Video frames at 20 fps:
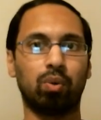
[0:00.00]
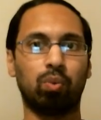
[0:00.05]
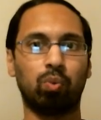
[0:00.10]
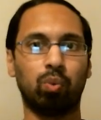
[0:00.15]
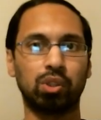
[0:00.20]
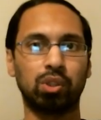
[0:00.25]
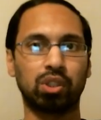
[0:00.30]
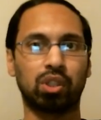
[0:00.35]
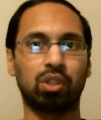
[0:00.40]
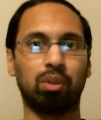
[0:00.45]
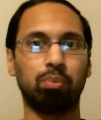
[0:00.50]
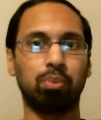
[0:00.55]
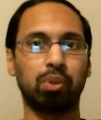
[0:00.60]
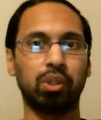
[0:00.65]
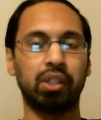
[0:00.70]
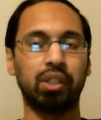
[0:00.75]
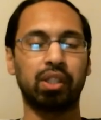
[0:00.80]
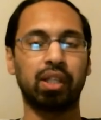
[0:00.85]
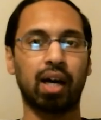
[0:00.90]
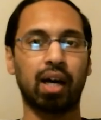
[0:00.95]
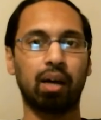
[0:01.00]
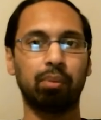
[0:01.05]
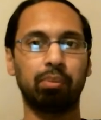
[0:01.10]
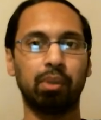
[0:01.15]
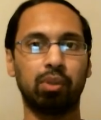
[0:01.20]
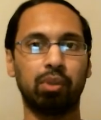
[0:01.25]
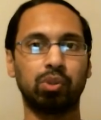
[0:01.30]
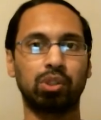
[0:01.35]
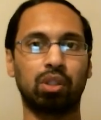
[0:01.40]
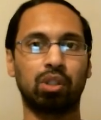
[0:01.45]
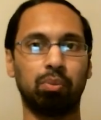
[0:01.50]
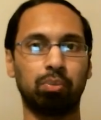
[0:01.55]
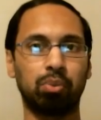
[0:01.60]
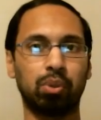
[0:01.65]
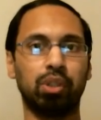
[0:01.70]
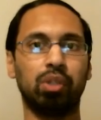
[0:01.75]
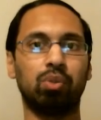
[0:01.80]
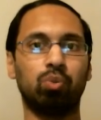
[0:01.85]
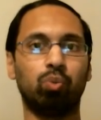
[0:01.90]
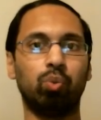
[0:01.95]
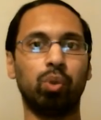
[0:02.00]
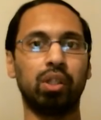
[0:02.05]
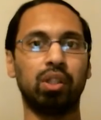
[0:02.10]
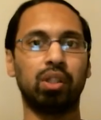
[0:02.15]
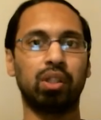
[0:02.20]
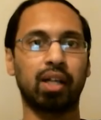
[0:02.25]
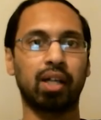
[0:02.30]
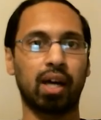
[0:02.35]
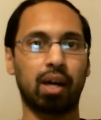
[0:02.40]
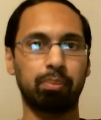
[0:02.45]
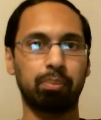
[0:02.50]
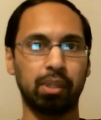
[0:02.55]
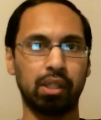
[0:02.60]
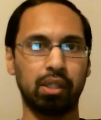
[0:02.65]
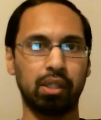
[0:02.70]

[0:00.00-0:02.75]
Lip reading: a complete copy. It was a complete written copy.